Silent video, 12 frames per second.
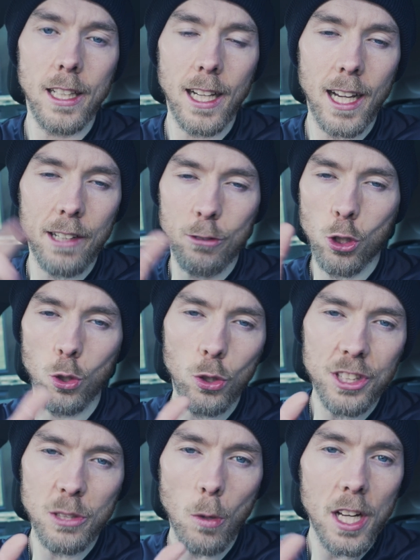I
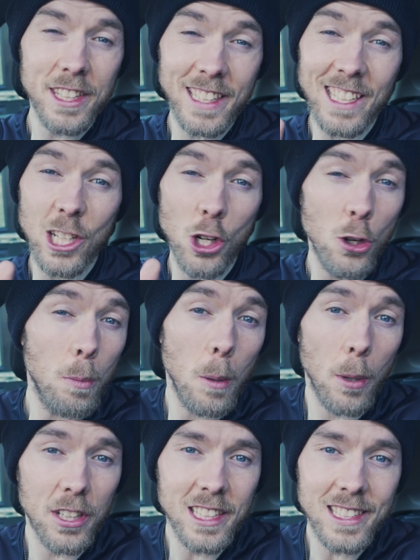recorded what I did in an upper
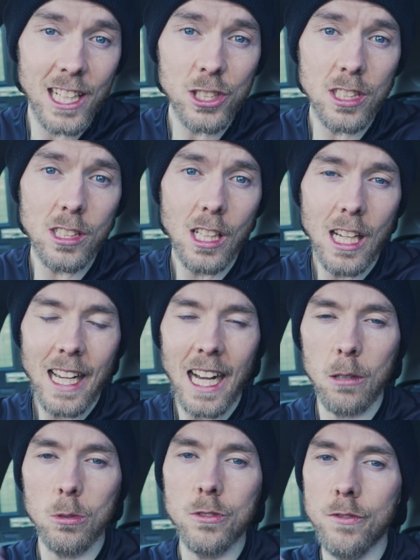body session
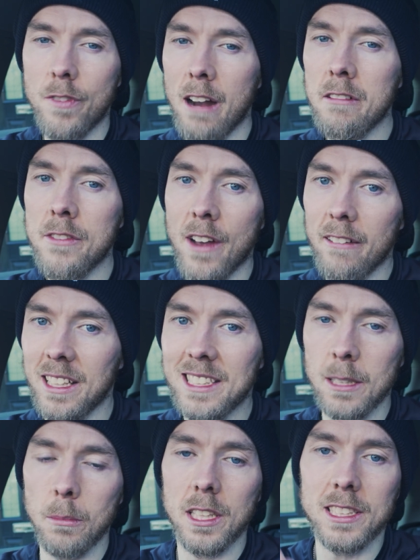and it was very, very
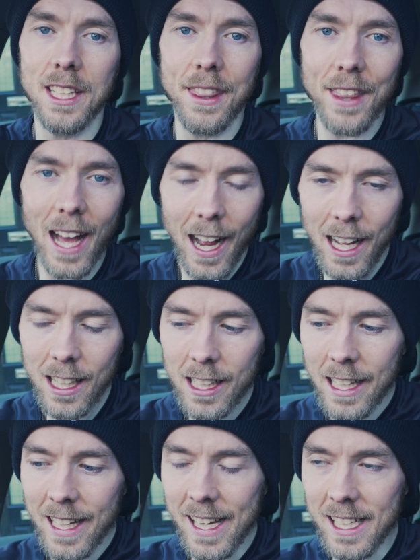similar to that,
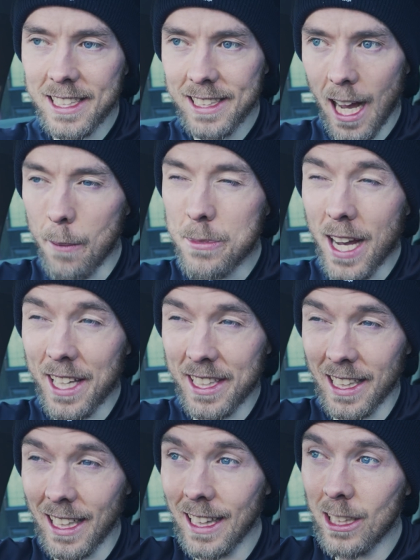except I
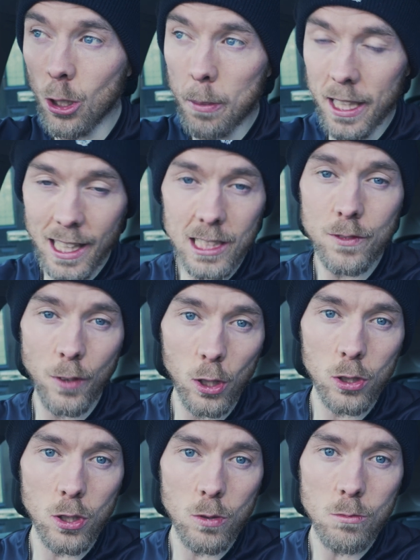did a little bit less
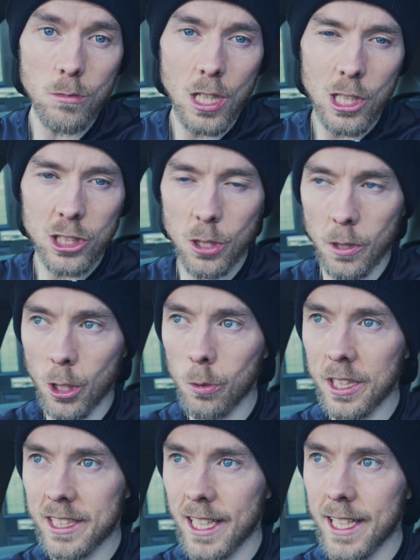volume. So I
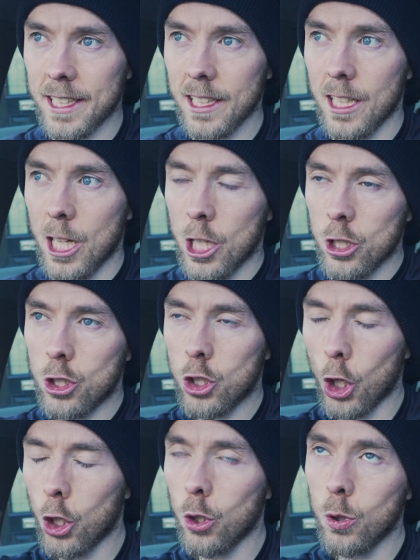only did
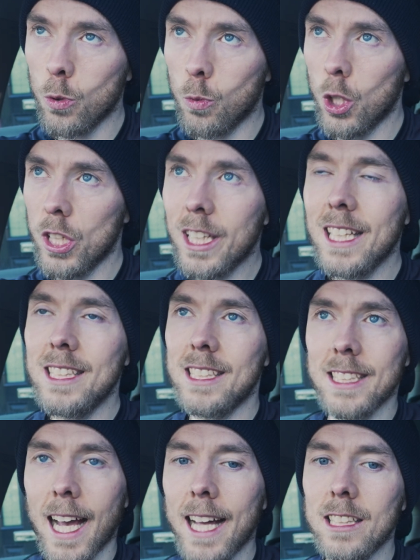2 working
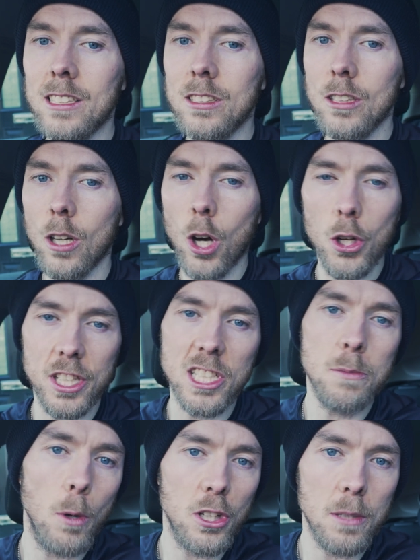sets on
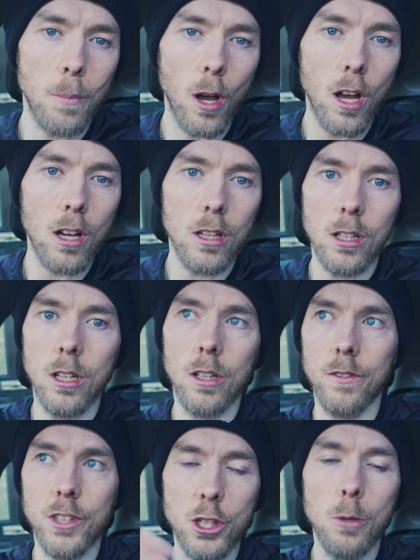each body part
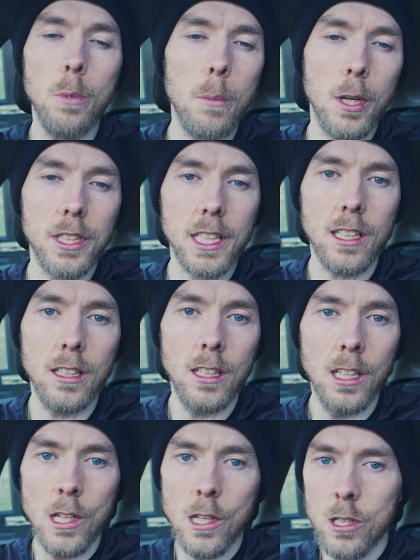of the upper body.
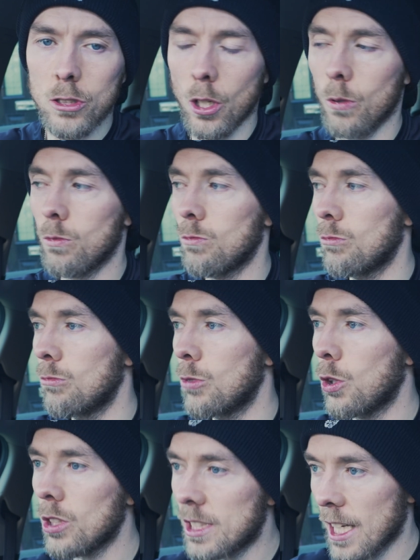So
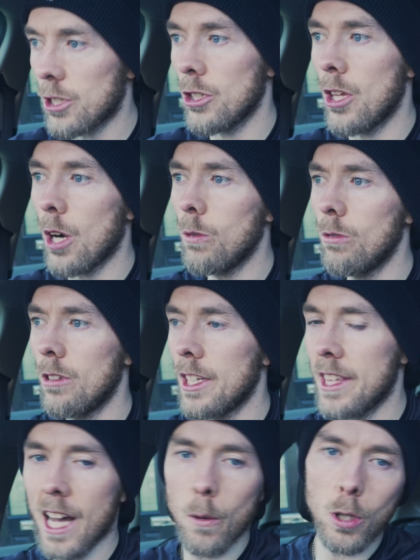good session though,
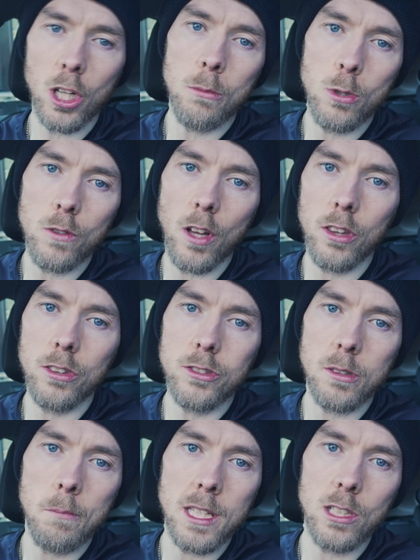and now we're going to move on
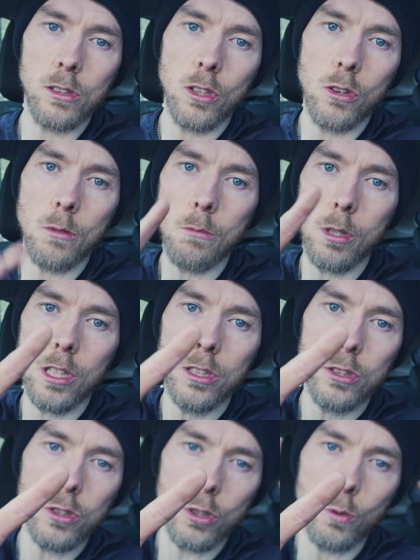to meal number
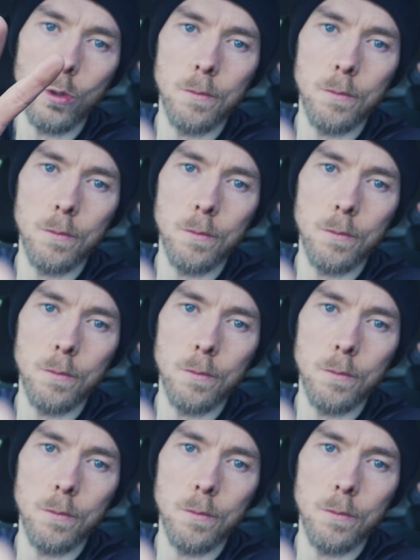2.